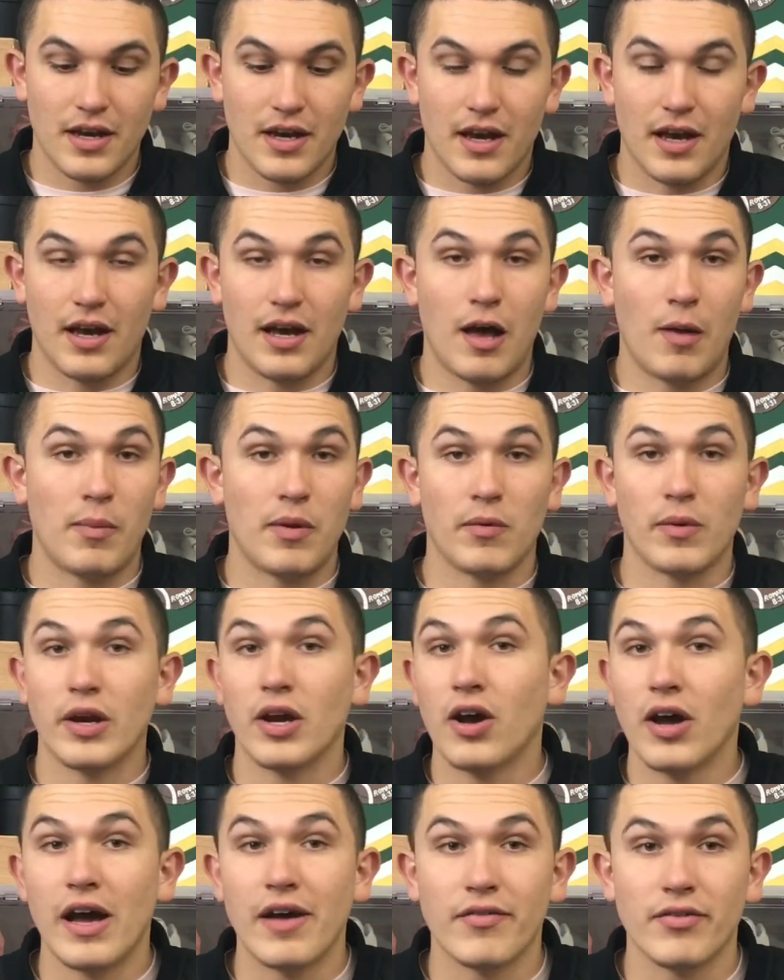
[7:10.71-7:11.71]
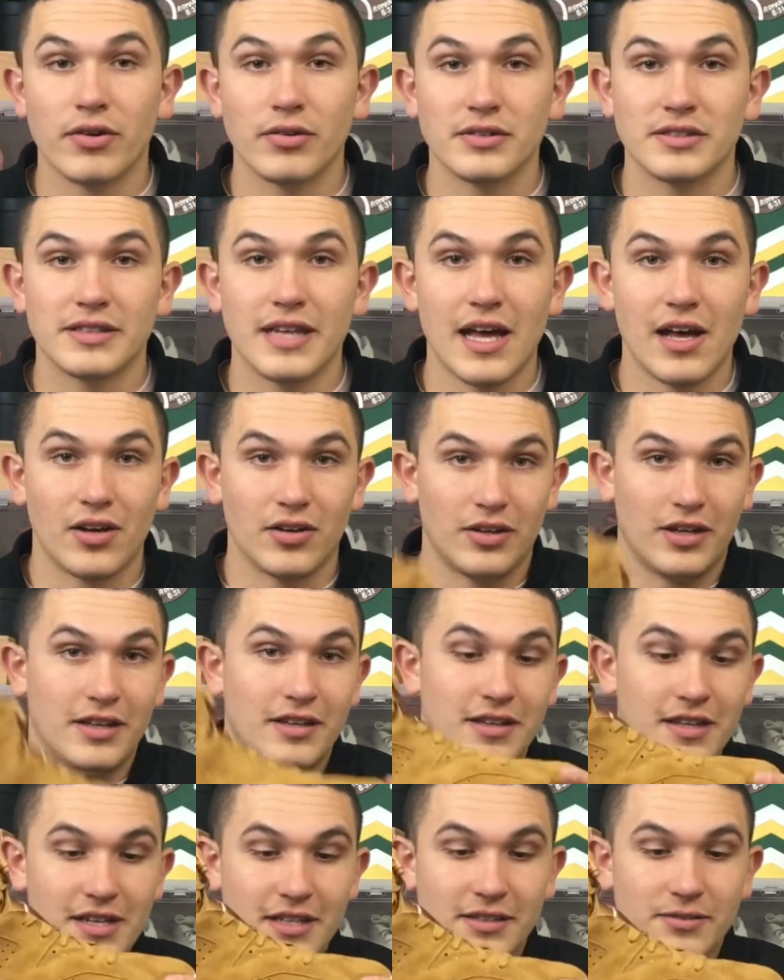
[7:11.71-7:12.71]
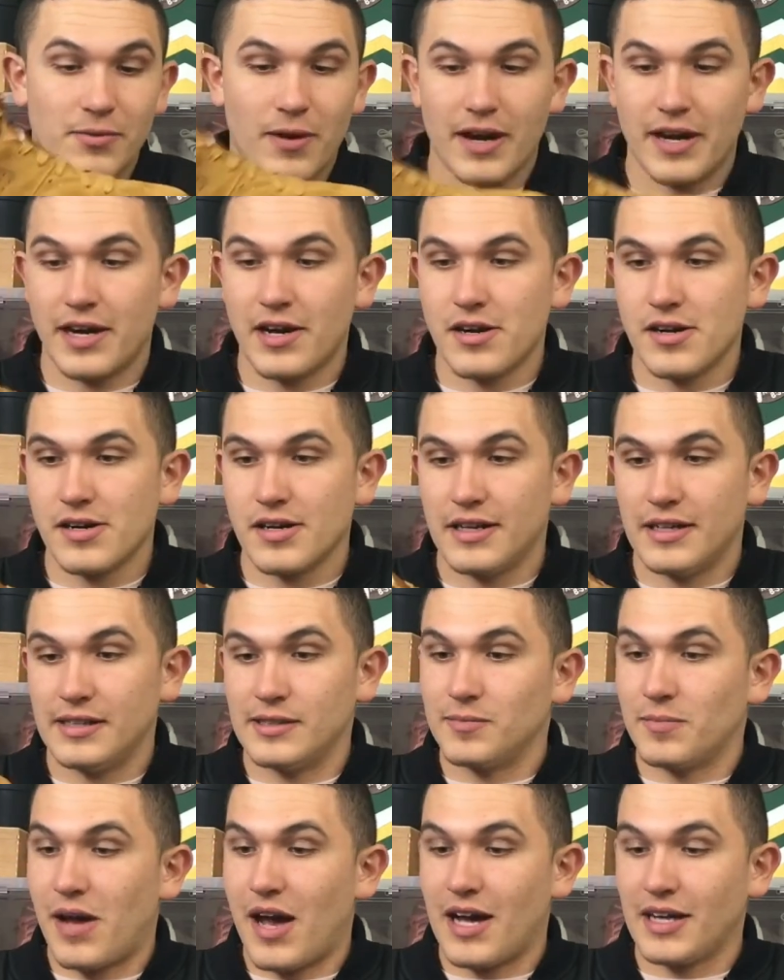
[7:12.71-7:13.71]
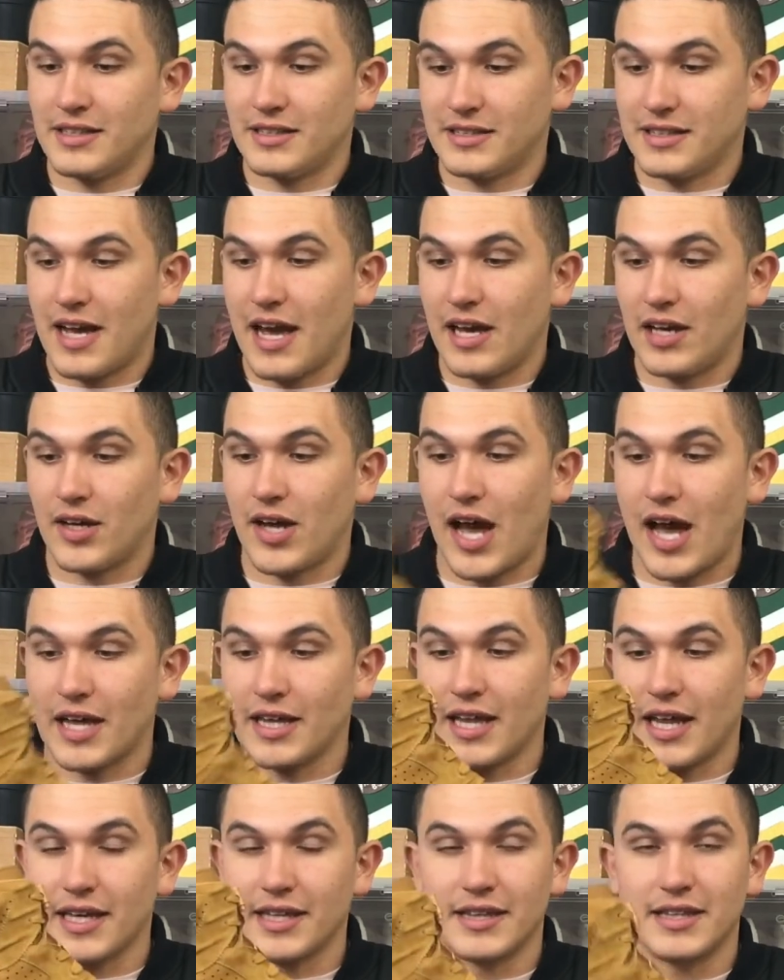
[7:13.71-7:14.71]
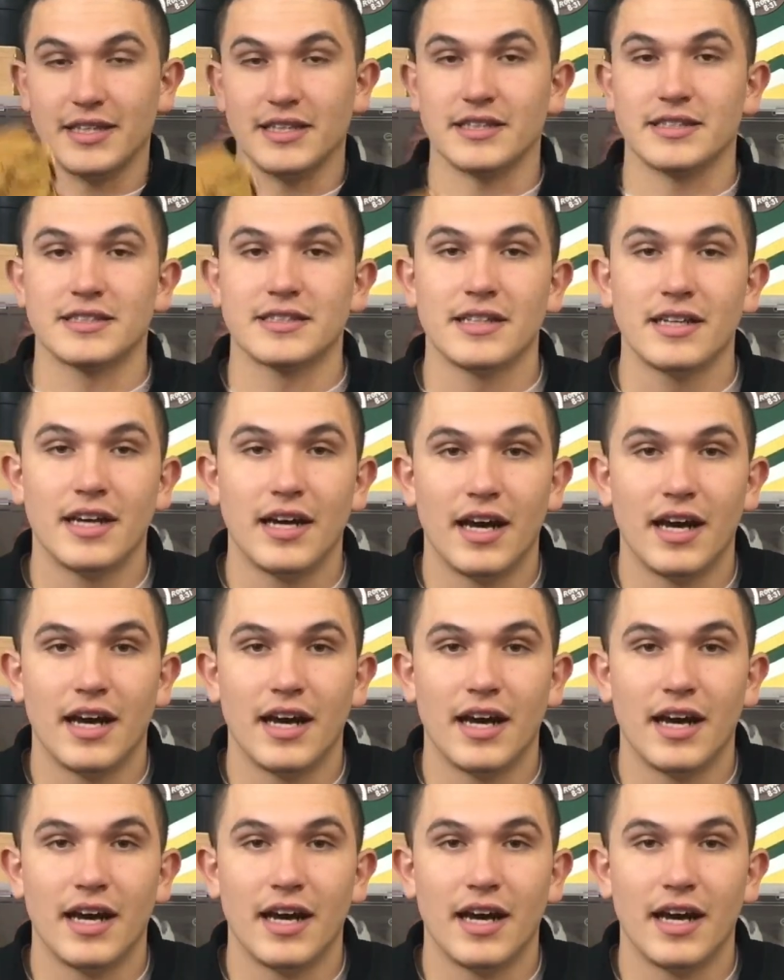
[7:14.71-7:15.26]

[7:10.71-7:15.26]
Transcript: Um, and we all have our own style. And this right here is my style. I like this.